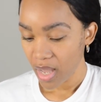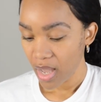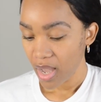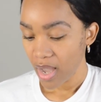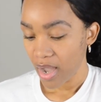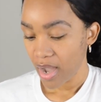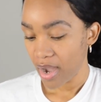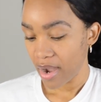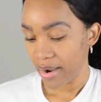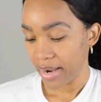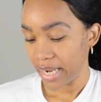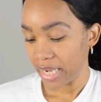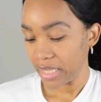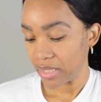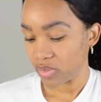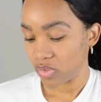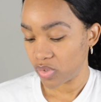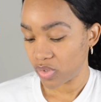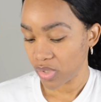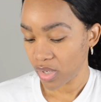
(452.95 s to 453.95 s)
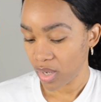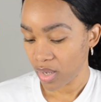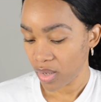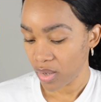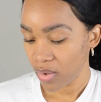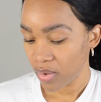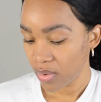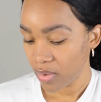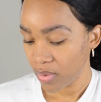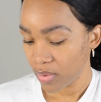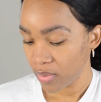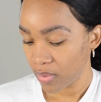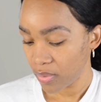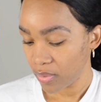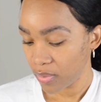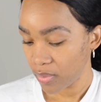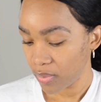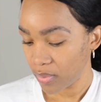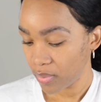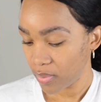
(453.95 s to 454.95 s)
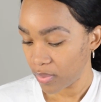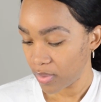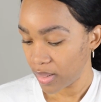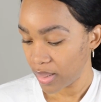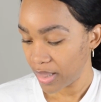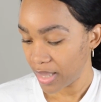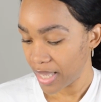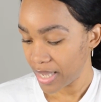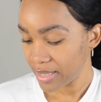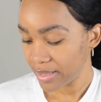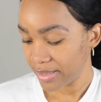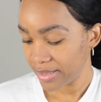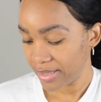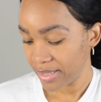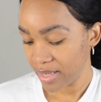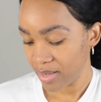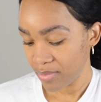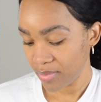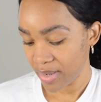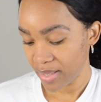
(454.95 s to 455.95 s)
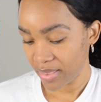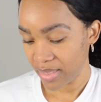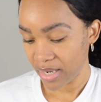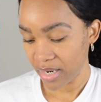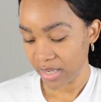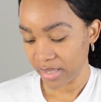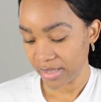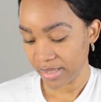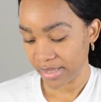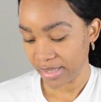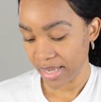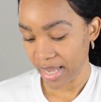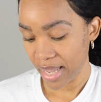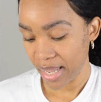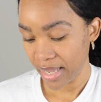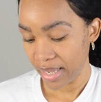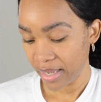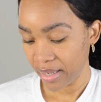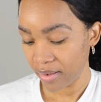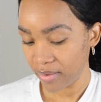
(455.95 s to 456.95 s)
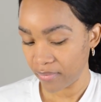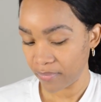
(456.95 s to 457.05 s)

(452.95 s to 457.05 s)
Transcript: All right, so let's see what they're saying.